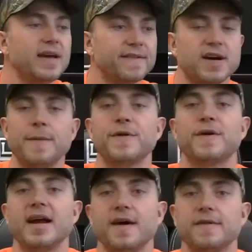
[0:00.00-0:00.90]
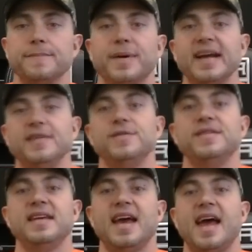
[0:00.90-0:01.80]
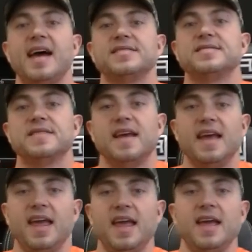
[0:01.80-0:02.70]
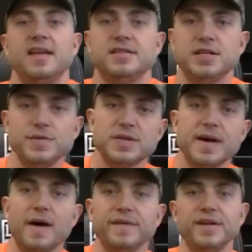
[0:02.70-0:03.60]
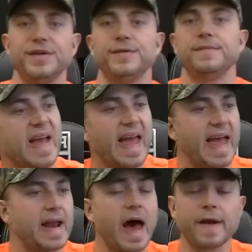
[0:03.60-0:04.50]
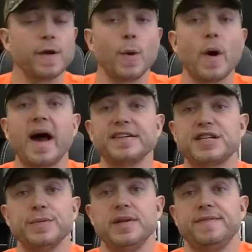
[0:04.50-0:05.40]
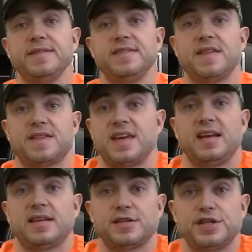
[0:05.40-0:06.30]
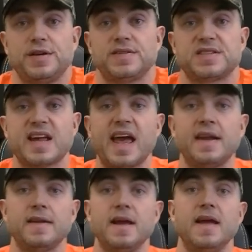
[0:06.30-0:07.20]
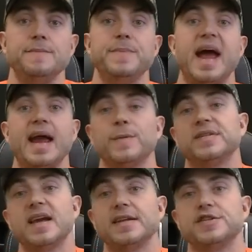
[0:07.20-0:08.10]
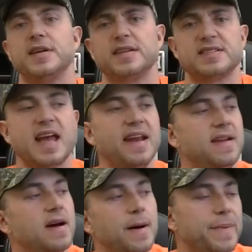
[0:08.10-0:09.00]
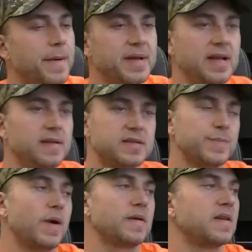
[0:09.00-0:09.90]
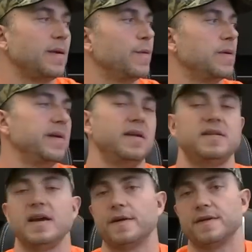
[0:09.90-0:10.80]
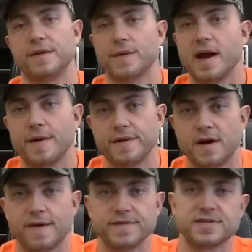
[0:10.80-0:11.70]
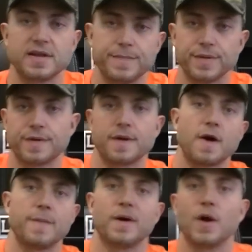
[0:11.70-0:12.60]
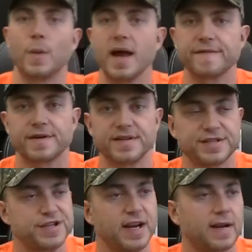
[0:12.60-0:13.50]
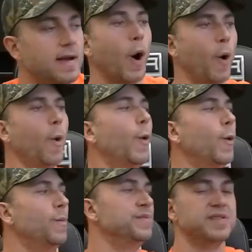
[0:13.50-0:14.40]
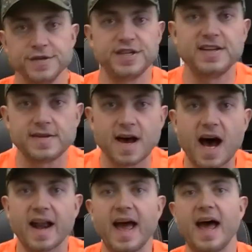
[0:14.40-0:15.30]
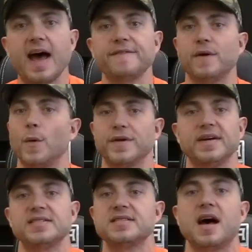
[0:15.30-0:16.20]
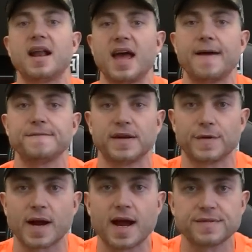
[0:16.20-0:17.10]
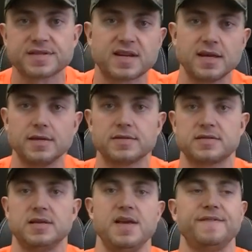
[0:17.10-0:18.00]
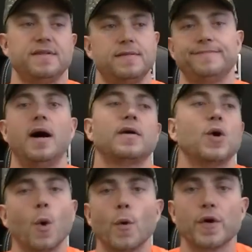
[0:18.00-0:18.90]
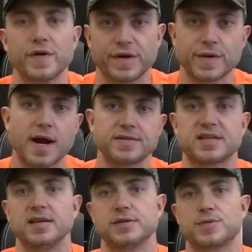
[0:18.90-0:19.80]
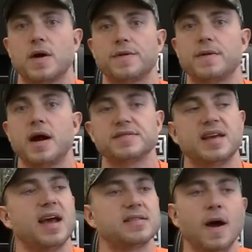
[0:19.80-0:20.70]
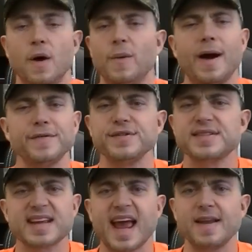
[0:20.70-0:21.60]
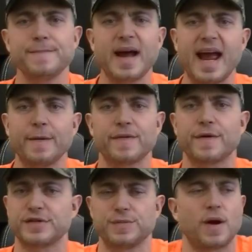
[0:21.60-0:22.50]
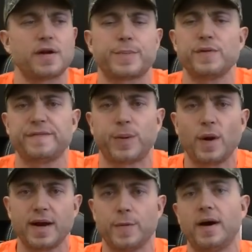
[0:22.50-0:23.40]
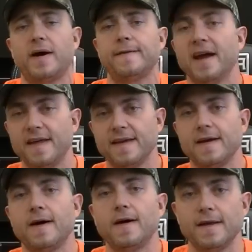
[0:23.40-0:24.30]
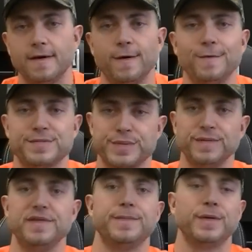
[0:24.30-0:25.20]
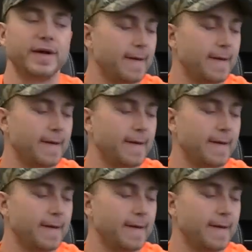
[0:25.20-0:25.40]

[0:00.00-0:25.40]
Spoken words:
of coming around and biting you in the ass, and she was about due. And I don't know why she would even think that she could stand and bang with that chick standing up. I mean, the smart thing would have been to take her to the ground and obviously put her in an armbar or whatever. This chick, Holmes, she did not have, or does not have, the ground skills, even a quarter of the ground skills Ronda Rousey has. Why would you stand and bang with her? She wanted to prove a point. Well, I think Holly Holmes proved a point